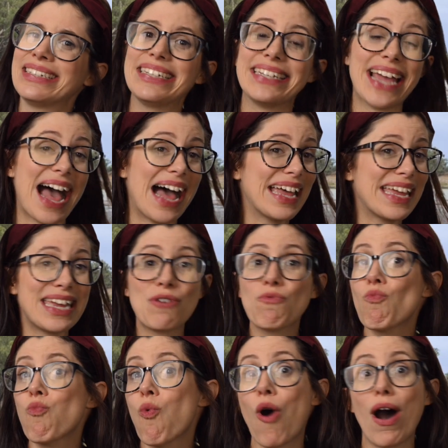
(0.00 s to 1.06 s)
Yeah, it
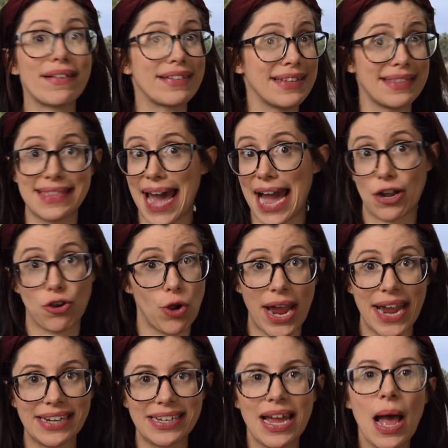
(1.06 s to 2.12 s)
wasn't that
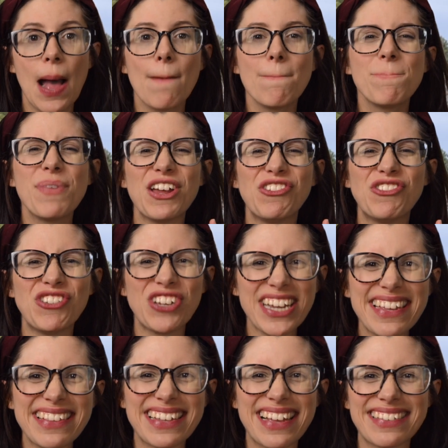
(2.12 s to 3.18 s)
great. But
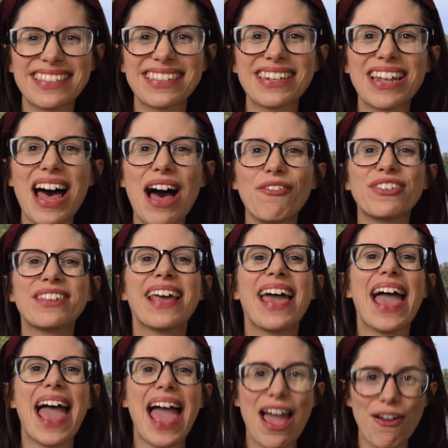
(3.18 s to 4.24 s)
Jesus loves
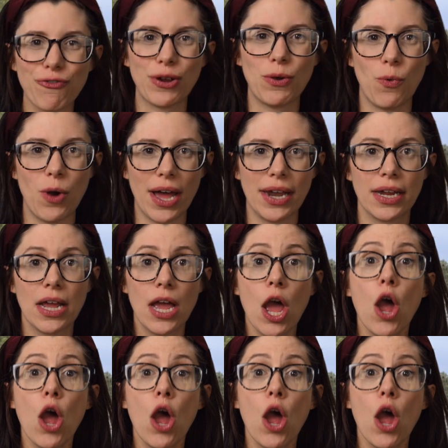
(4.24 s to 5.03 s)
everyone.